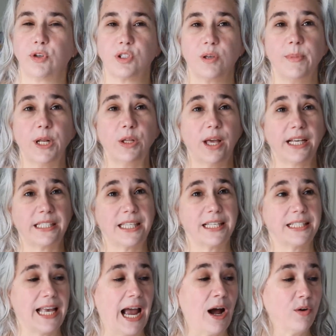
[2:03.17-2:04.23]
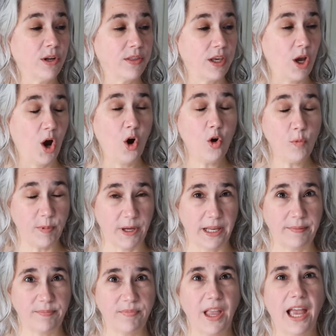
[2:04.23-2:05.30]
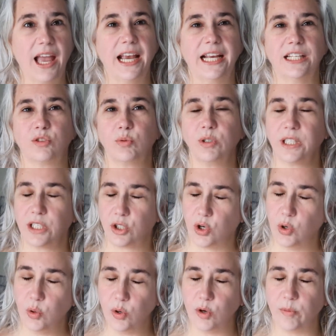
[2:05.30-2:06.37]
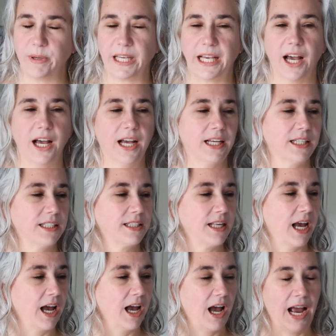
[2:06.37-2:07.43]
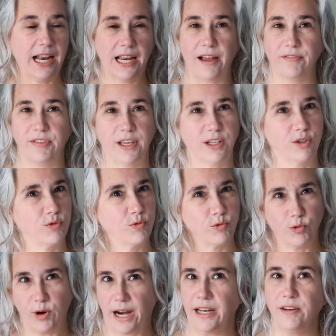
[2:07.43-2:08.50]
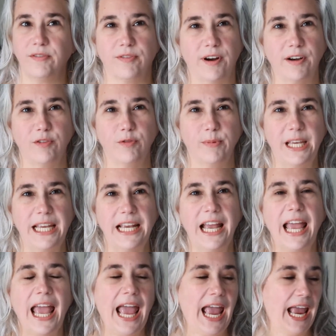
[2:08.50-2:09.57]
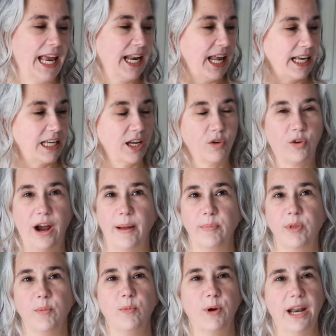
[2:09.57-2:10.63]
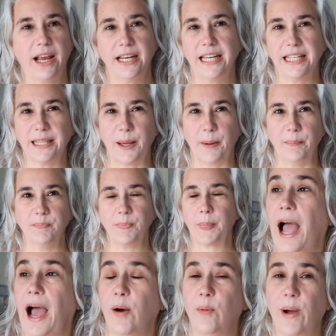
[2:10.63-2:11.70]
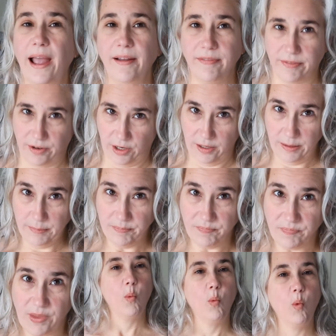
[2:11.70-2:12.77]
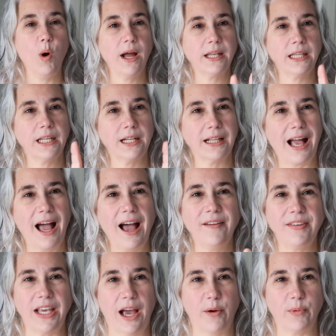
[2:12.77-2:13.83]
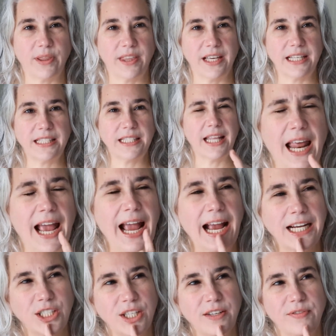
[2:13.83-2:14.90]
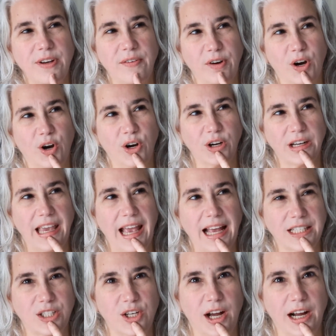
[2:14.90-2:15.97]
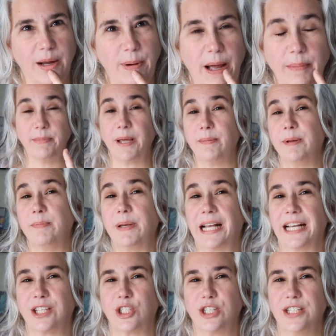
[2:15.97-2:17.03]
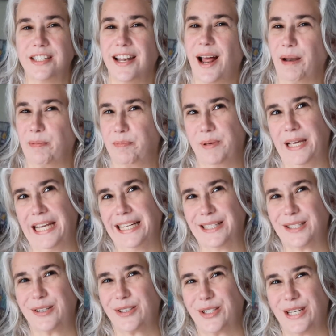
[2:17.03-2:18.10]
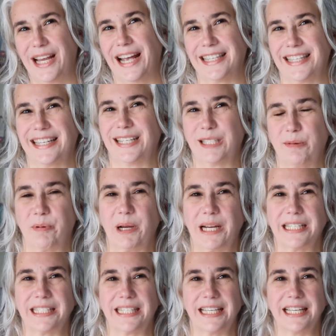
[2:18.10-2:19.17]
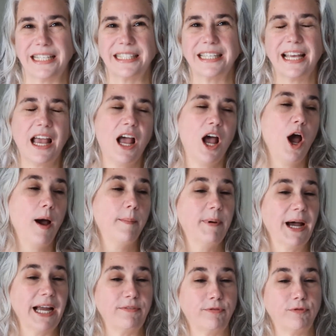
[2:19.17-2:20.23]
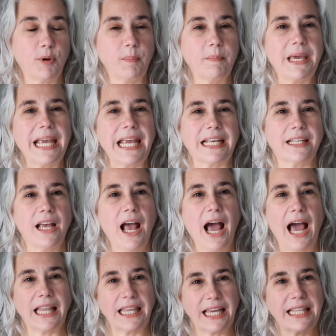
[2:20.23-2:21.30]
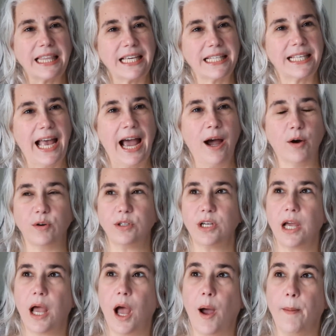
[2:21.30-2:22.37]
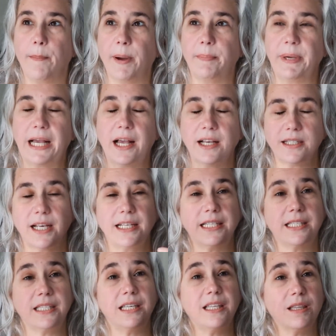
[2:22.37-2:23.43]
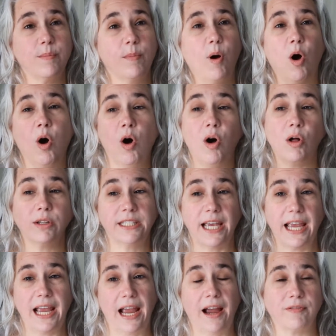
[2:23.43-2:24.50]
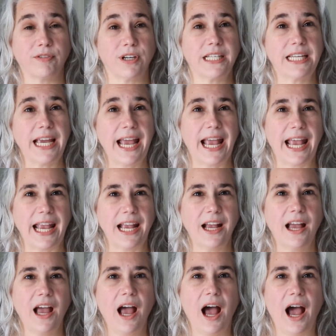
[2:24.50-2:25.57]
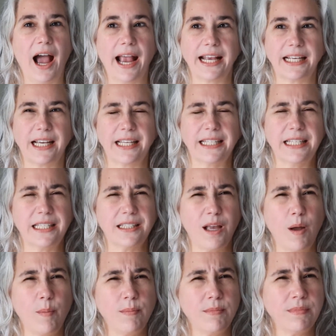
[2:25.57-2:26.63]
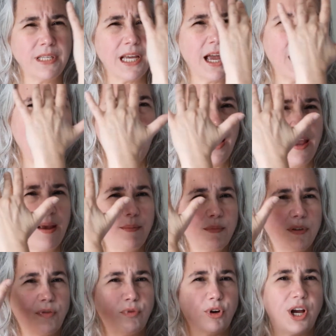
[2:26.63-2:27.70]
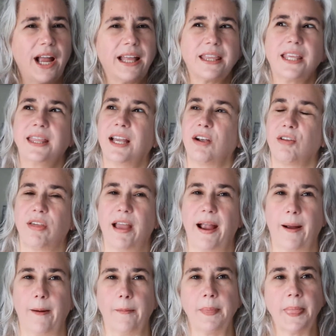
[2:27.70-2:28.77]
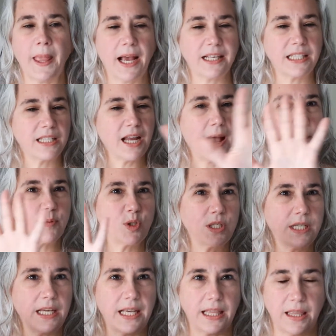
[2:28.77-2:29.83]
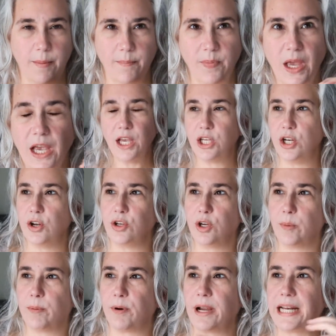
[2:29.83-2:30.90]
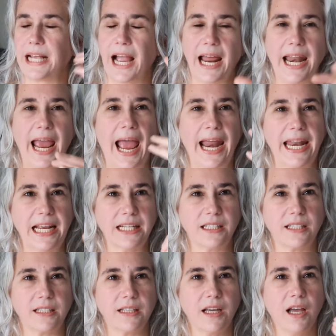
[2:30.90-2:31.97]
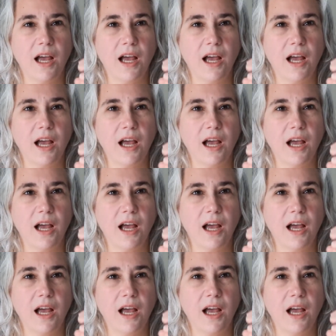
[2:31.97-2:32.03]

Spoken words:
somebody who likes things out in the open, it's really cool because I have things right in front of me and I can grab them when I need them. However, one little caveat with this that I actually have never heard Cass talk about, maybe because she's not a B and so she hasn't experienced this. But for me, I like things out, but because I see them all day, every day, I can sometimes forget that they're there. I stop seeing them. Your brain kind of edits